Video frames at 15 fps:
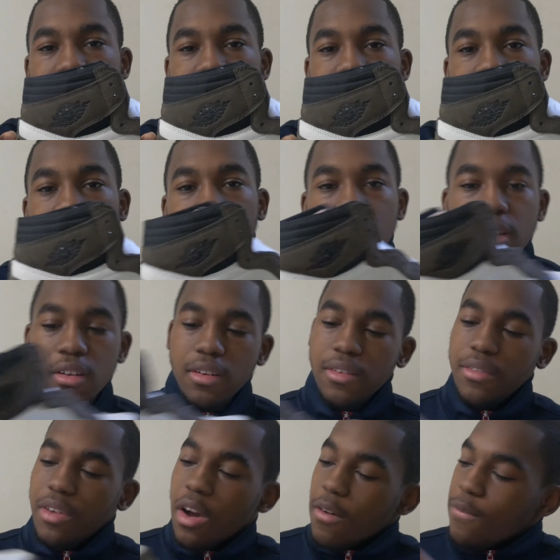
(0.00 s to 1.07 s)
instead
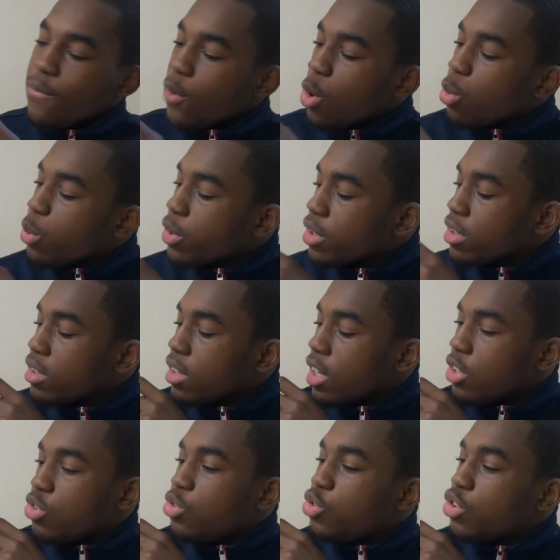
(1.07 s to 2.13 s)
of forward.
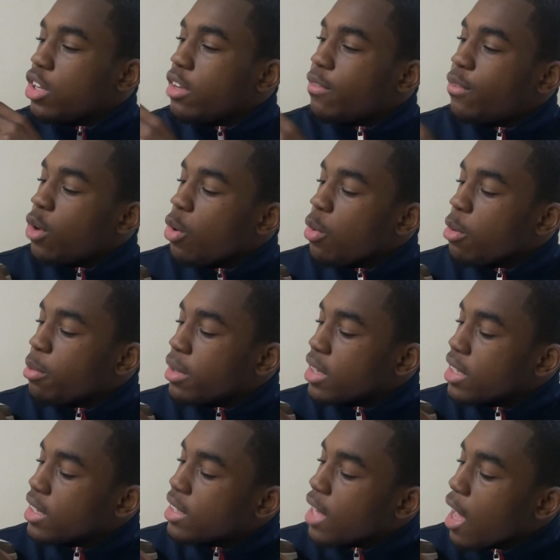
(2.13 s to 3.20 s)
It's usually forward, but
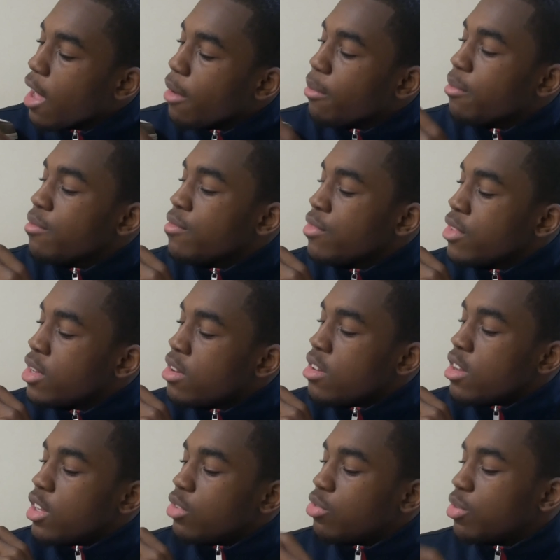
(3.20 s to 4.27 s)
this time
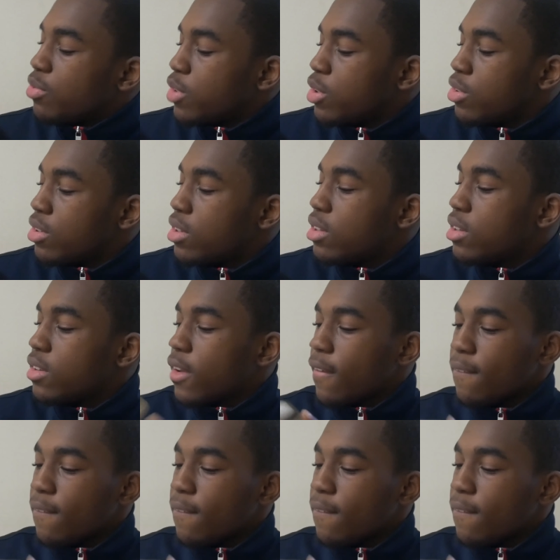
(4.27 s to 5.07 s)
it's reverse.